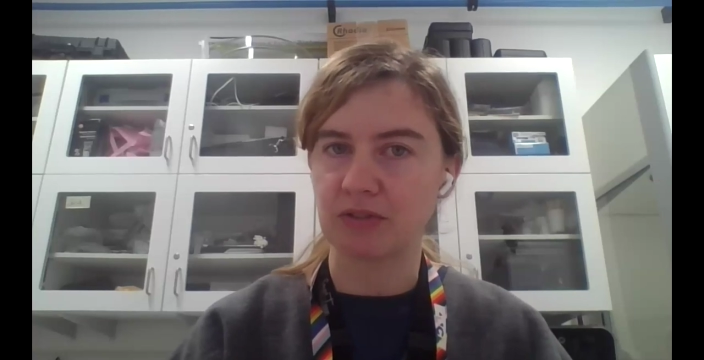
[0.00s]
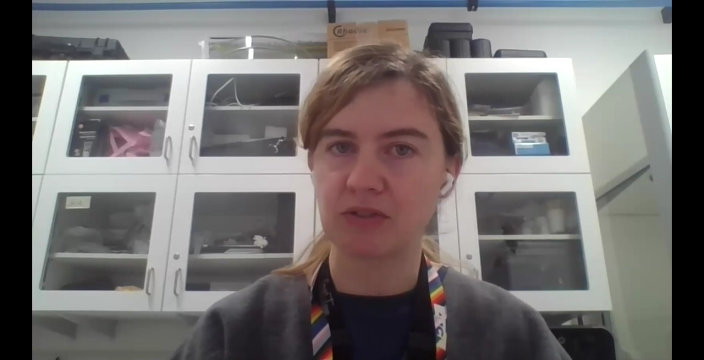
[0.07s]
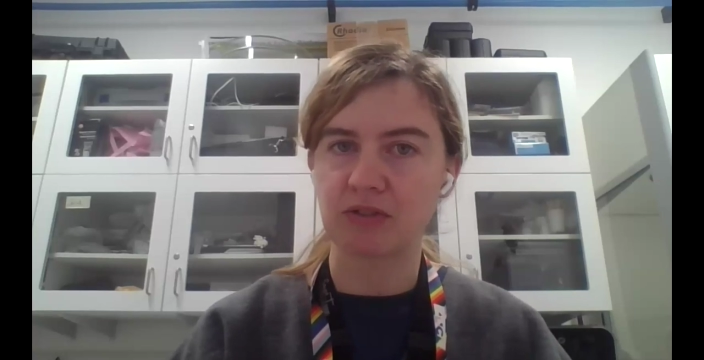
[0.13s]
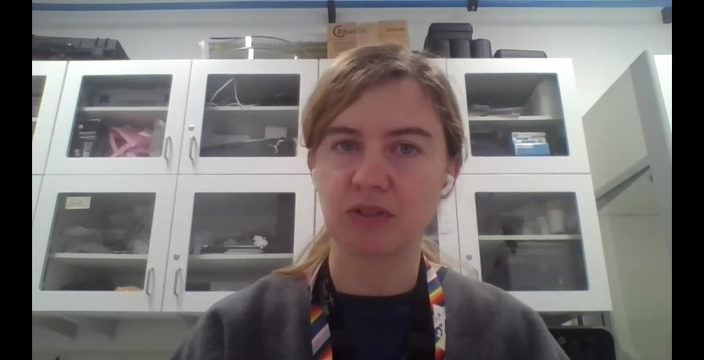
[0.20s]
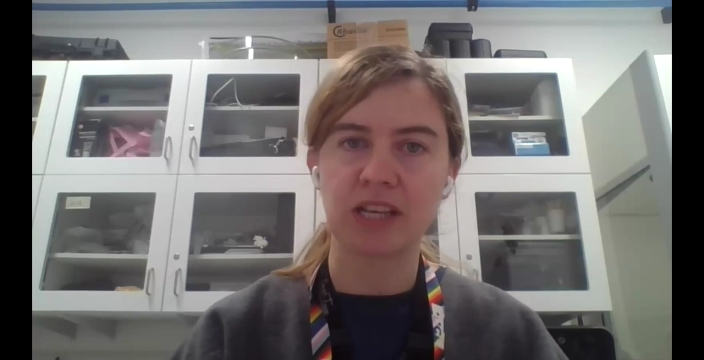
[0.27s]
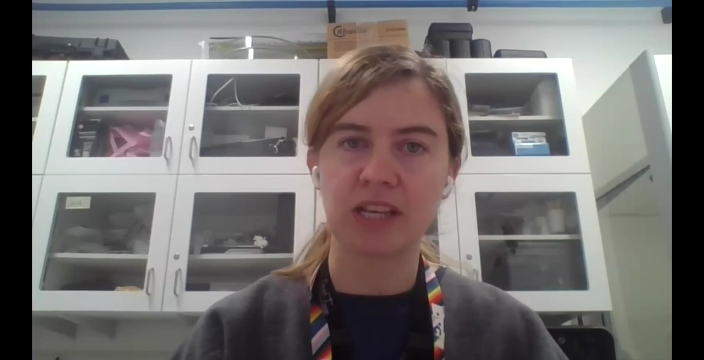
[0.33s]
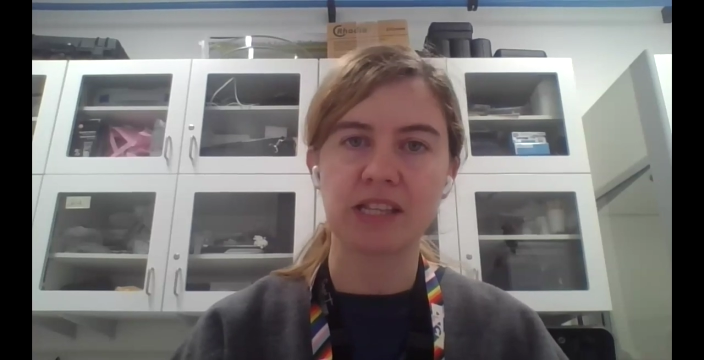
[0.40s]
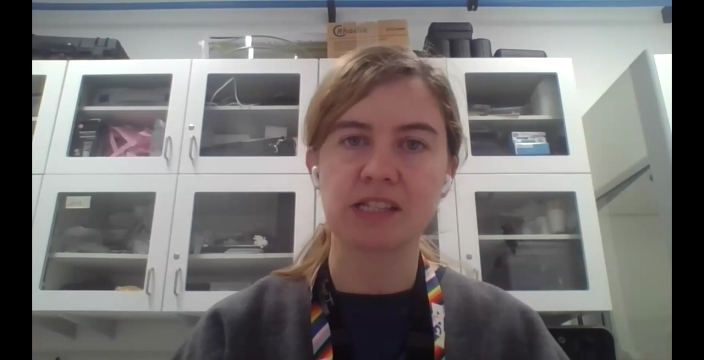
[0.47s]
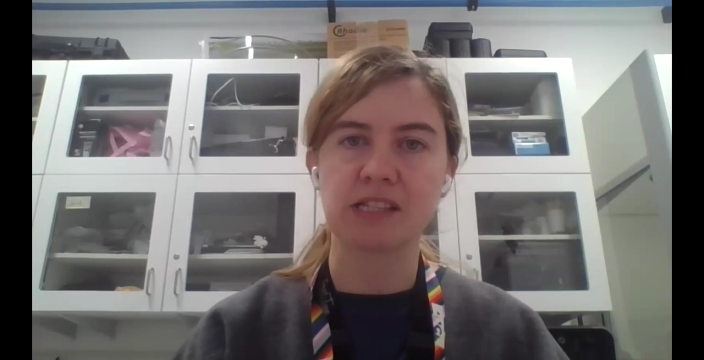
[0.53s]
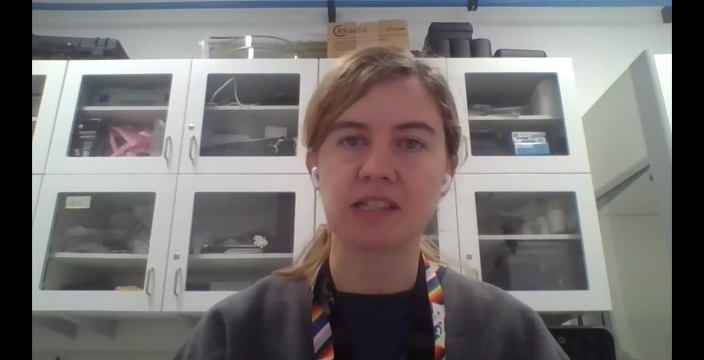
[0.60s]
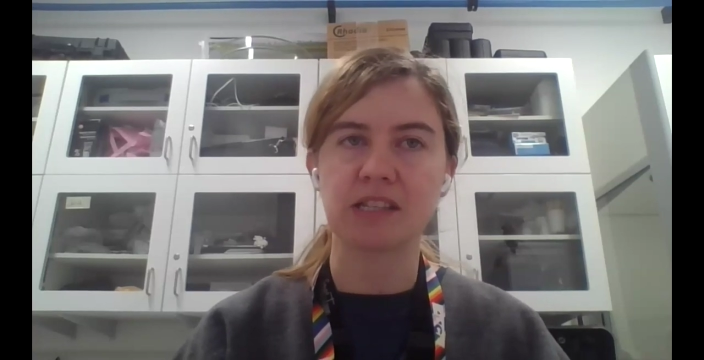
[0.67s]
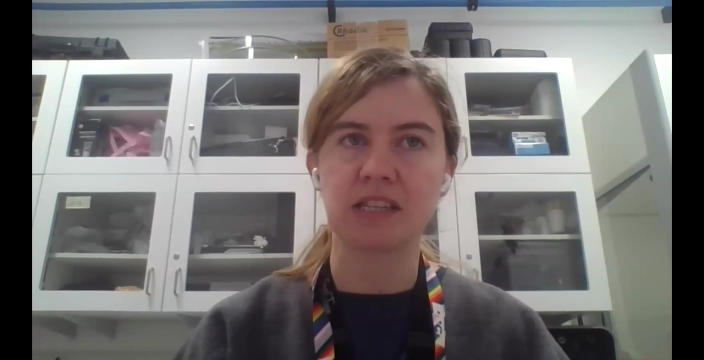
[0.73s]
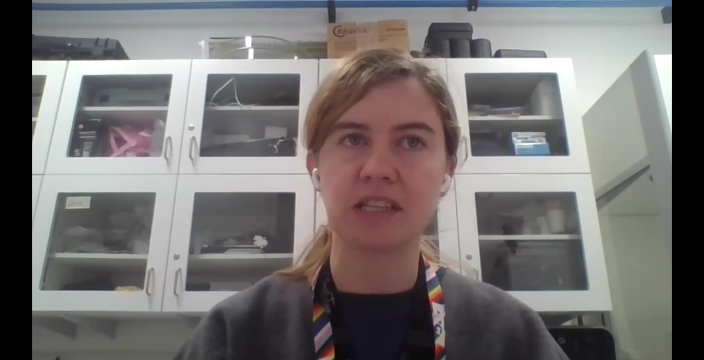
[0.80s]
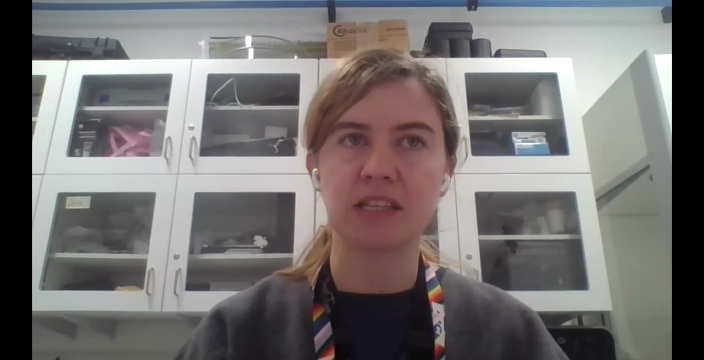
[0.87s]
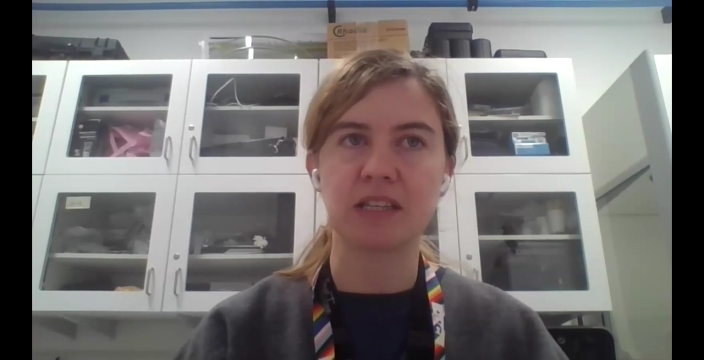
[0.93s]
So that's
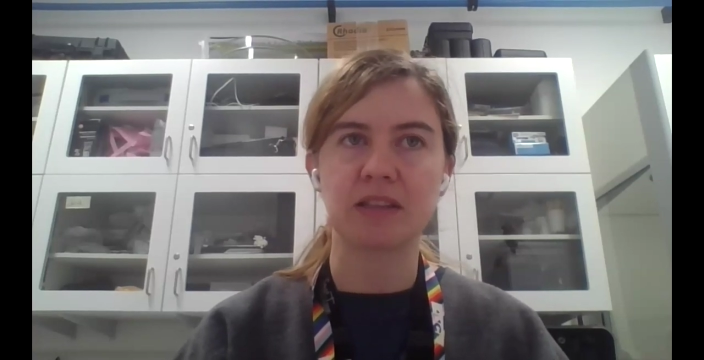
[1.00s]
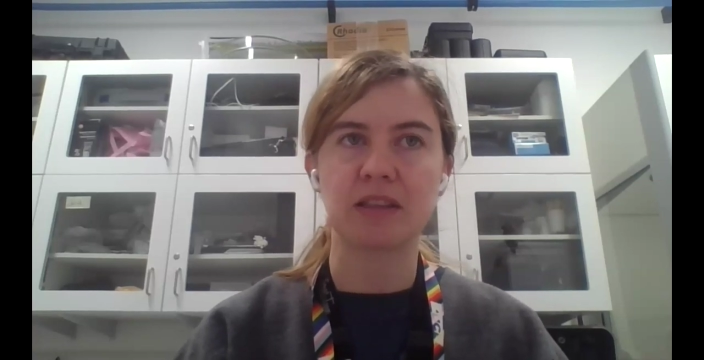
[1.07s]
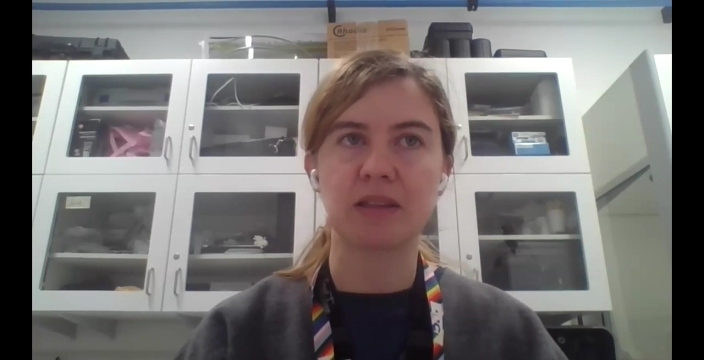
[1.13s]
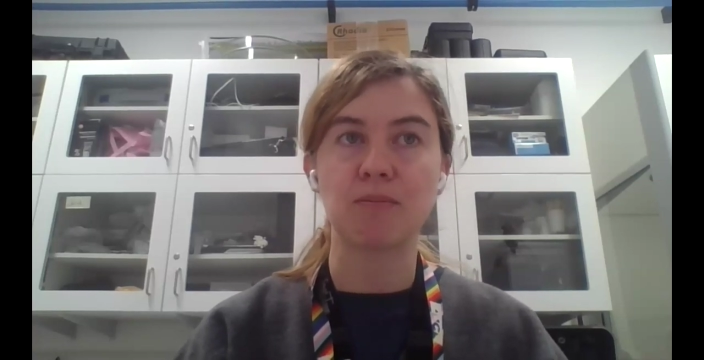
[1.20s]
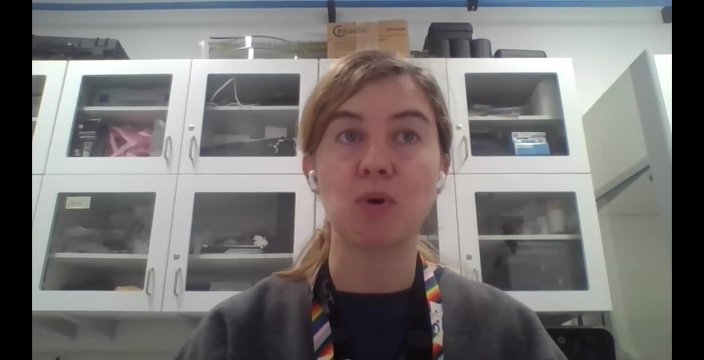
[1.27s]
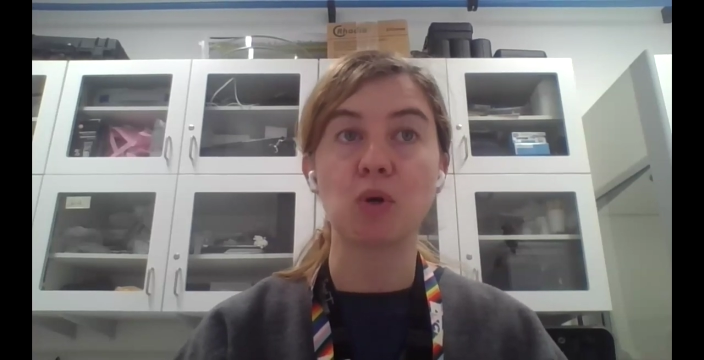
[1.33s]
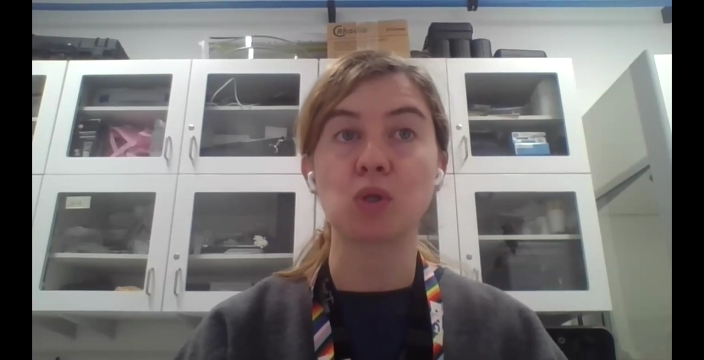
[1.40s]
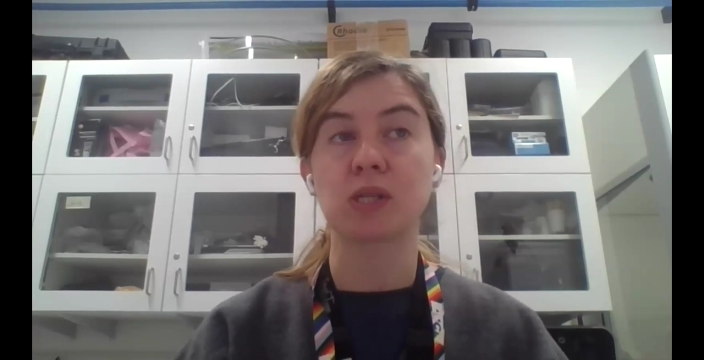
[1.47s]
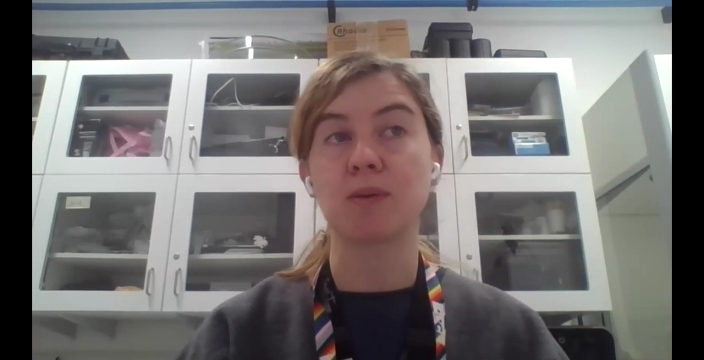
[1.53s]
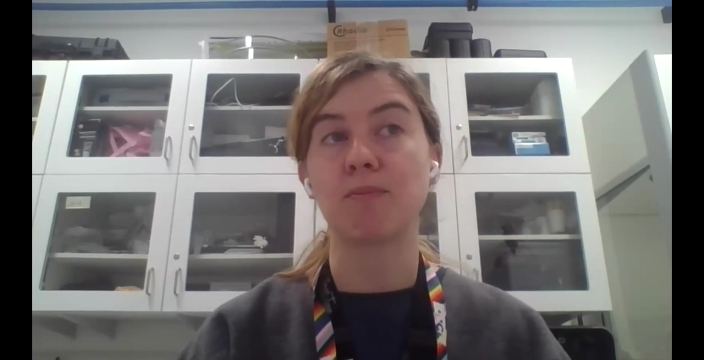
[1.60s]
the most